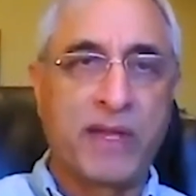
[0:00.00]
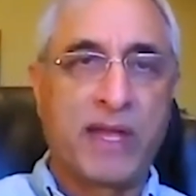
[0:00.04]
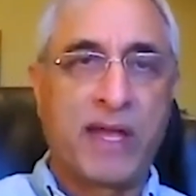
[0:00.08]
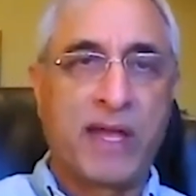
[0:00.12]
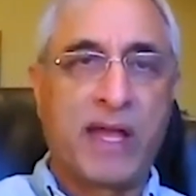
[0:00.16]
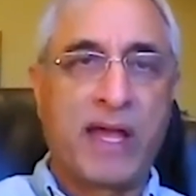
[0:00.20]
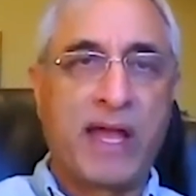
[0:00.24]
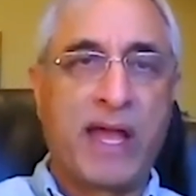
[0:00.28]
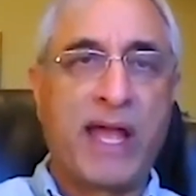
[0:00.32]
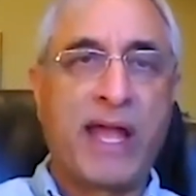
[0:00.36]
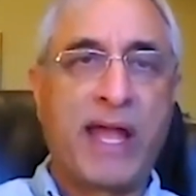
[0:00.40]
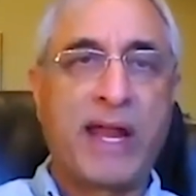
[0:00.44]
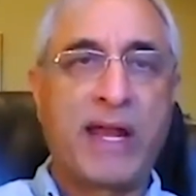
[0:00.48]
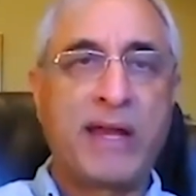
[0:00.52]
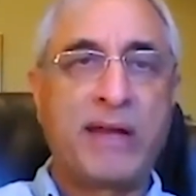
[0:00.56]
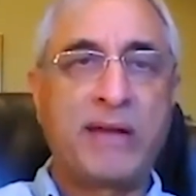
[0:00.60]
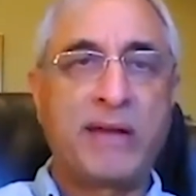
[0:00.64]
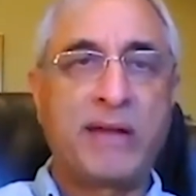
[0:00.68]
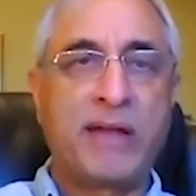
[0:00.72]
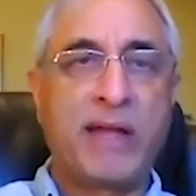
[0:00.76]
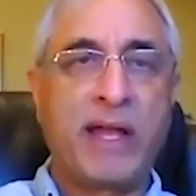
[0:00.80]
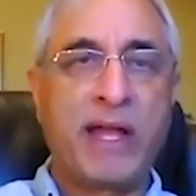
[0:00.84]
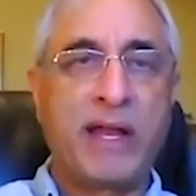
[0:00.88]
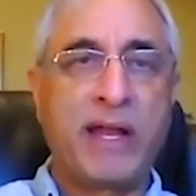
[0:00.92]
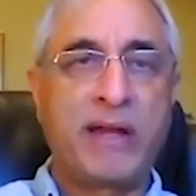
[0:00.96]

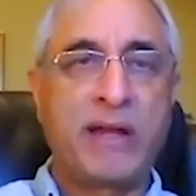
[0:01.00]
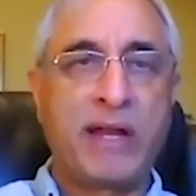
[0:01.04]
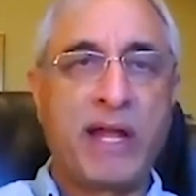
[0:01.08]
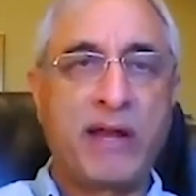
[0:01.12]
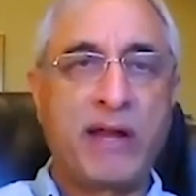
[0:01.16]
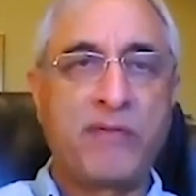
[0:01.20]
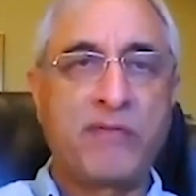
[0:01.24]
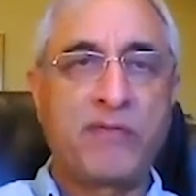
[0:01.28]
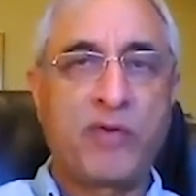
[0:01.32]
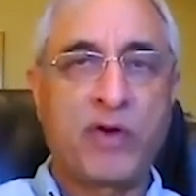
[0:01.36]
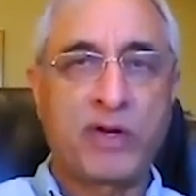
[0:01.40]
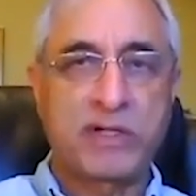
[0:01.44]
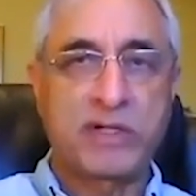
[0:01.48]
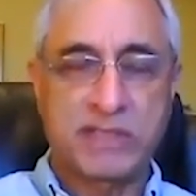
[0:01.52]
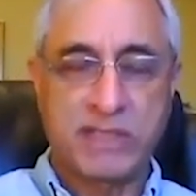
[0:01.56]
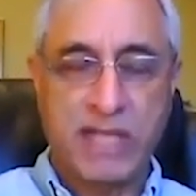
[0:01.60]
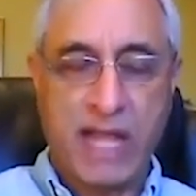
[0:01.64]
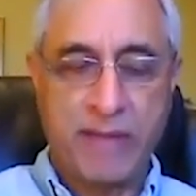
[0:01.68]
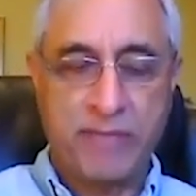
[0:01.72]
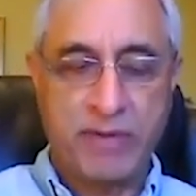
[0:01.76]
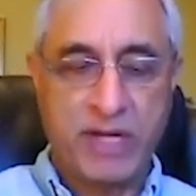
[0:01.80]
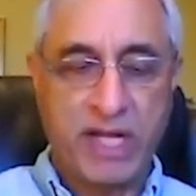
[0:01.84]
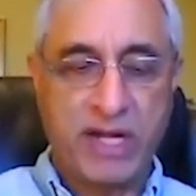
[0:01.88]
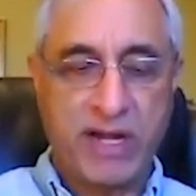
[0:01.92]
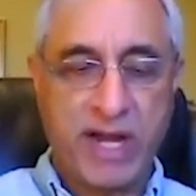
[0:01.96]
And what's
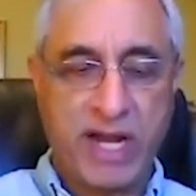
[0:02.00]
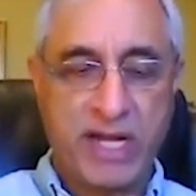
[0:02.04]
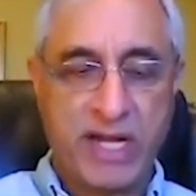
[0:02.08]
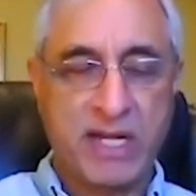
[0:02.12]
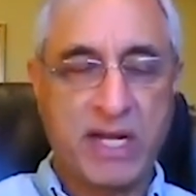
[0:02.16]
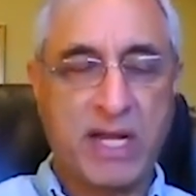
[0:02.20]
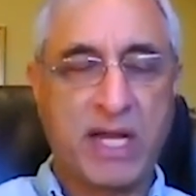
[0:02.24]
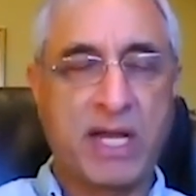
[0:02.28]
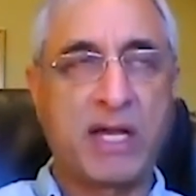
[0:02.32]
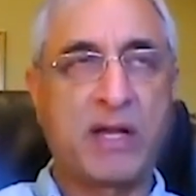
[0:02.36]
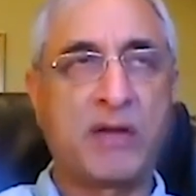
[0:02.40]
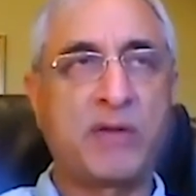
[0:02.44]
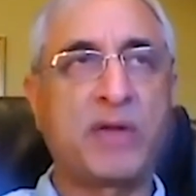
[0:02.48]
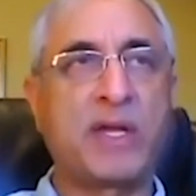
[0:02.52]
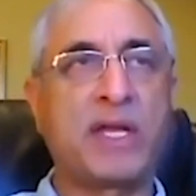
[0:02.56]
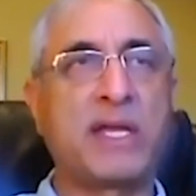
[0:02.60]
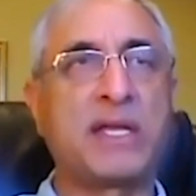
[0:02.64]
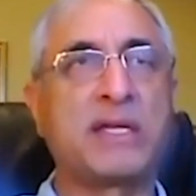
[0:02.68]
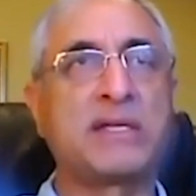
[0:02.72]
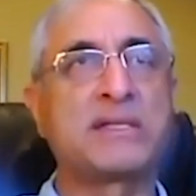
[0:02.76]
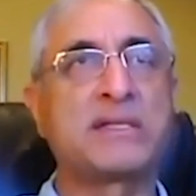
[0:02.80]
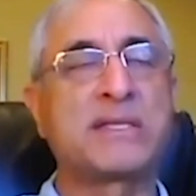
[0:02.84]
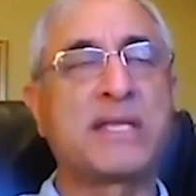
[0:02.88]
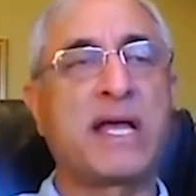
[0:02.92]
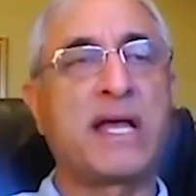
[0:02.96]
happening right now
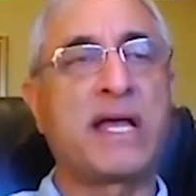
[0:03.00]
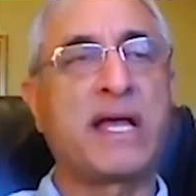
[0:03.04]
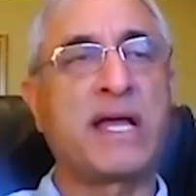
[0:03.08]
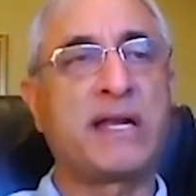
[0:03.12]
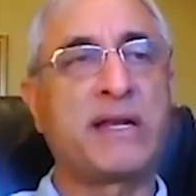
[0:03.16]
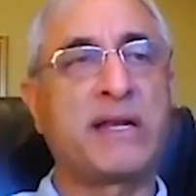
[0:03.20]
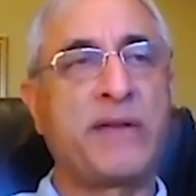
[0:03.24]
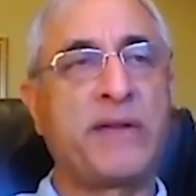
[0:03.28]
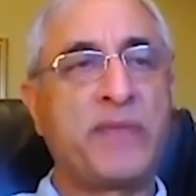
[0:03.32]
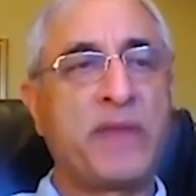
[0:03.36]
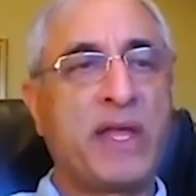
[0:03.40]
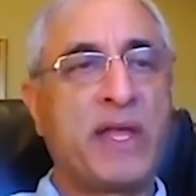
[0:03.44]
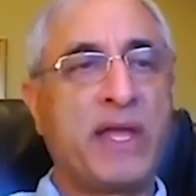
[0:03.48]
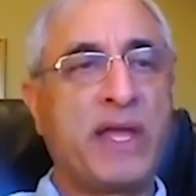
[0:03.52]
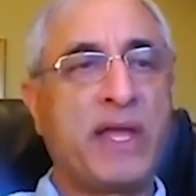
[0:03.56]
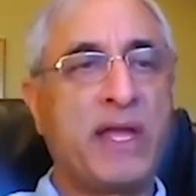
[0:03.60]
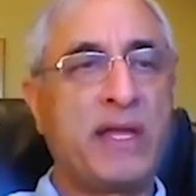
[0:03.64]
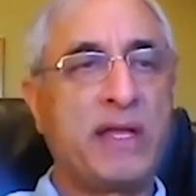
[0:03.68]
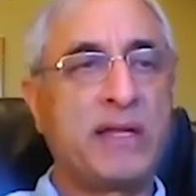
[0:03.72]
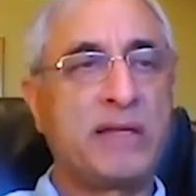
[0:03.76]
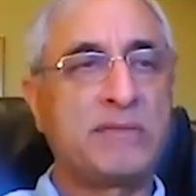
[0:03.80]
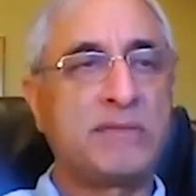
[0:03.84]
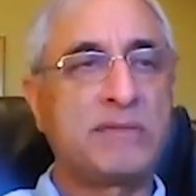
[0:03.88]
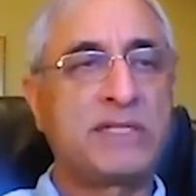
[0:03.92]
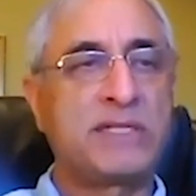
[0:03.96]
is that
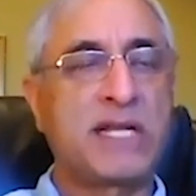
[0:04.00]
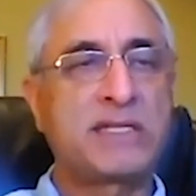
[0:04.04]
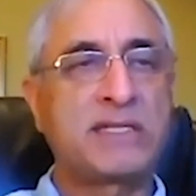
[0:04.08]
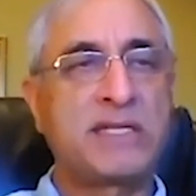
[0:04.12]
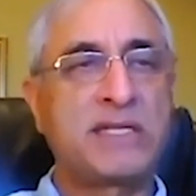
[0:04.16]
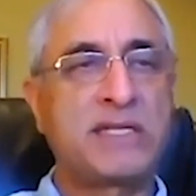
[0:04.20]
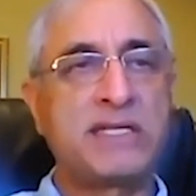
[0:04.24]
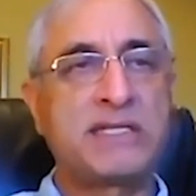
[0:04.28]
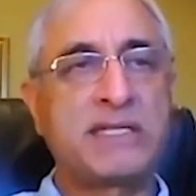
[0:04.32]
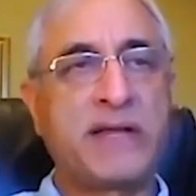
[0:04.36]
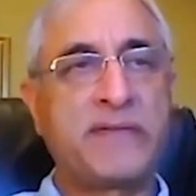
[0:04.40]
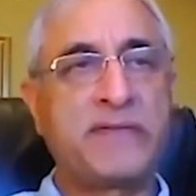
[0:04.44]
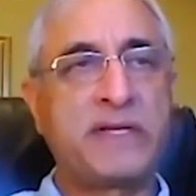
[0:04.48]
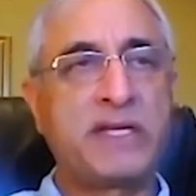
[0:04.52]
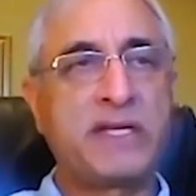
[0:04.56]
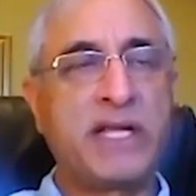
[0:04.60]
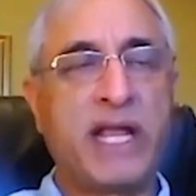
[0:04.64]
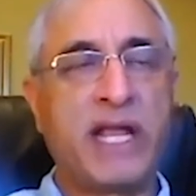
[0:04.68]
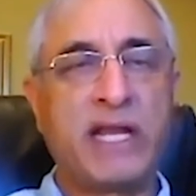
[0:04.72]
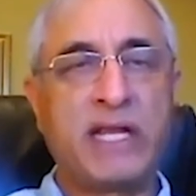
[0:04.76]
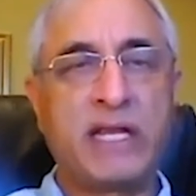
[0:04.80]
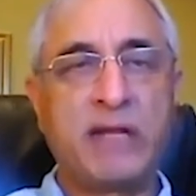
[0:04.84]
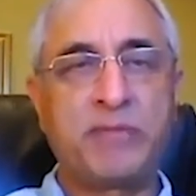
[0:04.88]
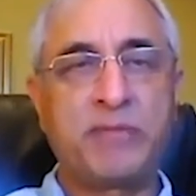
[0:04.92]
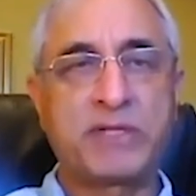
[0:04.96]
60, 70,
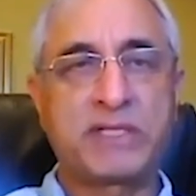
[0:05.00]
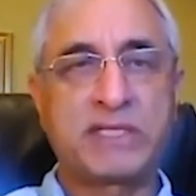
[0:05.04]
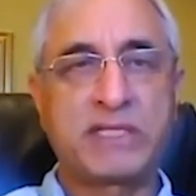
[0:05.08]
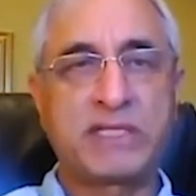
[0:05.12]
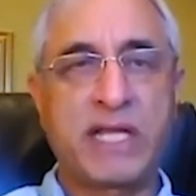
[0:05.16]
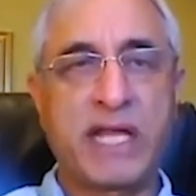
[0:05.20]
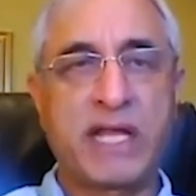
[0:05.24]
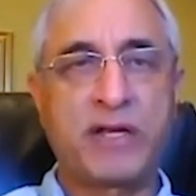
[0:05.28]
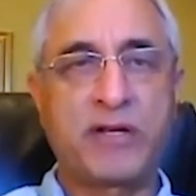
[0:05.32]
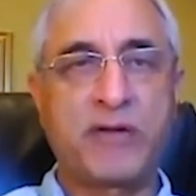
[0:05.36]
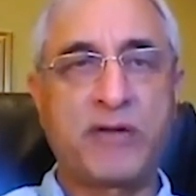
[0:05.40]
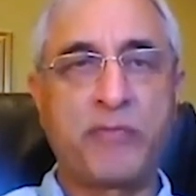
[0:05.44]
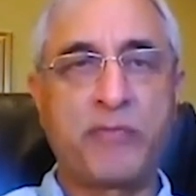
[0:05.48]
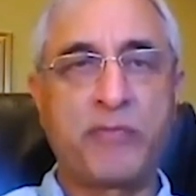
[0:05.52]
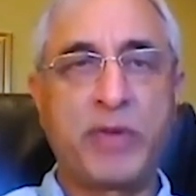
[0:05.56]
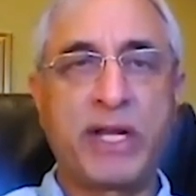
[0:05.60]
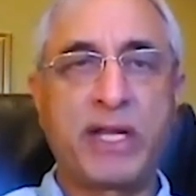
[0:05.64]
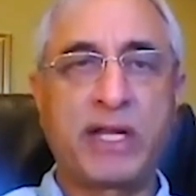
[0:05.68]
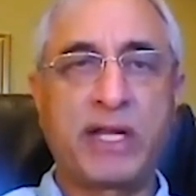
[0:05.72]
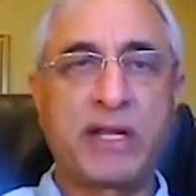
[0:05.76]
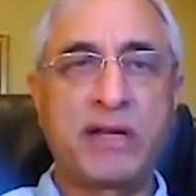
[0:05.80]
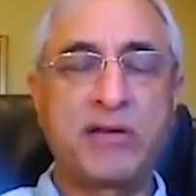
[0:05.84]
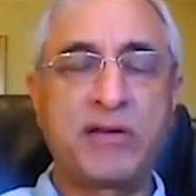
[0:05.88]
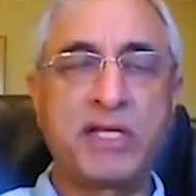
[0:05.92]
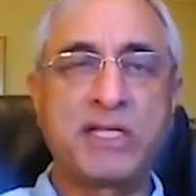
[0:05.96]
80% of
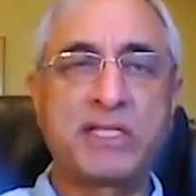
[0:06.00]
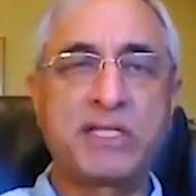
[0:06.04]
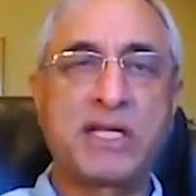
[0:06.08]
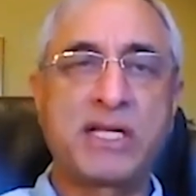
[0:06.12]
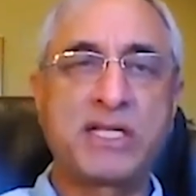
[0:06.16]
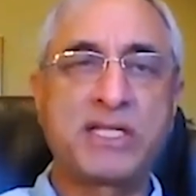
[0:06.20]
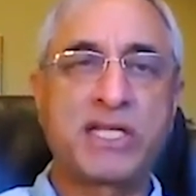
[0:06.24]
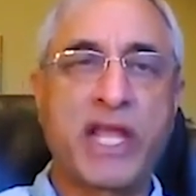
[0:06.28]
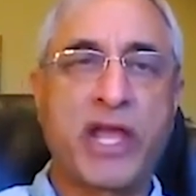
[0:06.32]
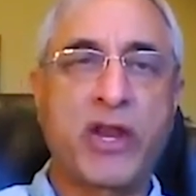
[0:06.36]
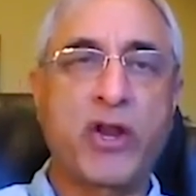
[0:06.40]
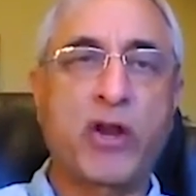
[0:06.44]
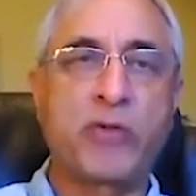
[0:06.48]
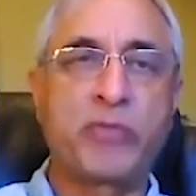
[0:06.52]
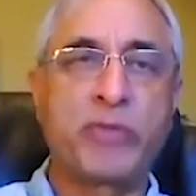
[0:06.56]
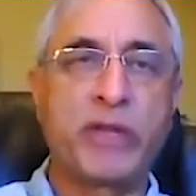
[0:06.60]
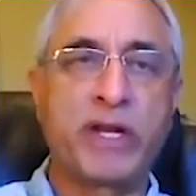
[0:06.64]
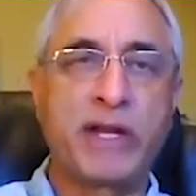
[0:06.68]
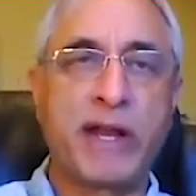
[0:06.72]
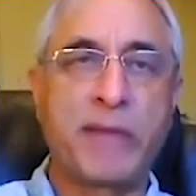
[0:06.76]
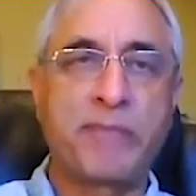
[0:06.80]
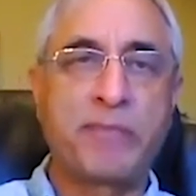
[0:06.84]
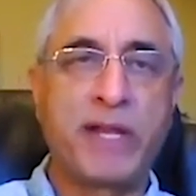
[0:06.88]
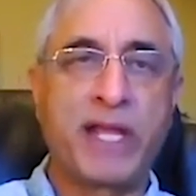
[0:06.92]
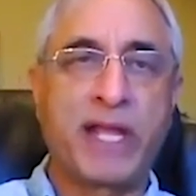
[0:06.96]
medical research cannot
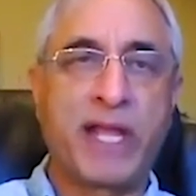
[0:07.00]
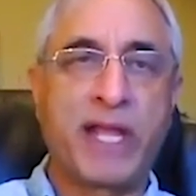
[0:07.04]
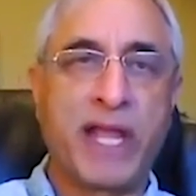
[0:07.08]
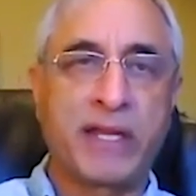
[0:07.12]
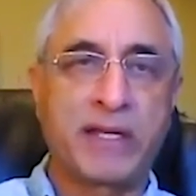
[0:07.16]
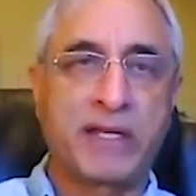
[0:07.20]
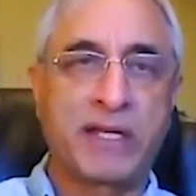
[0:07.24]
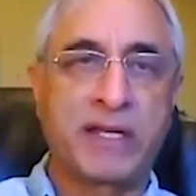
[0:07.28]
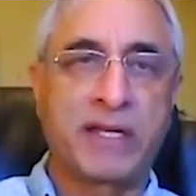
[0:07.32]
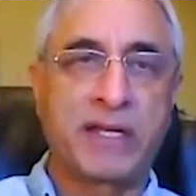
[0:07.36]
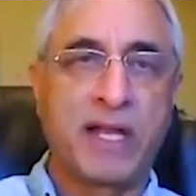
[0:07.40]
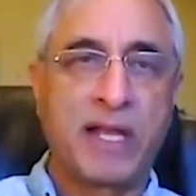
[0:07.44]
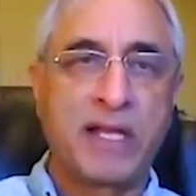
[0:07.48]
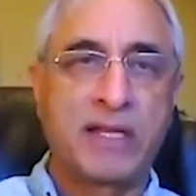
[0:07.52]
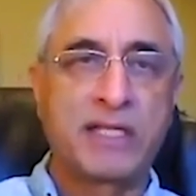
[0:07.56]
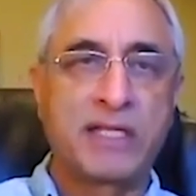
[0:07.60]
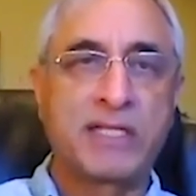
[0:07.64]
be replicated.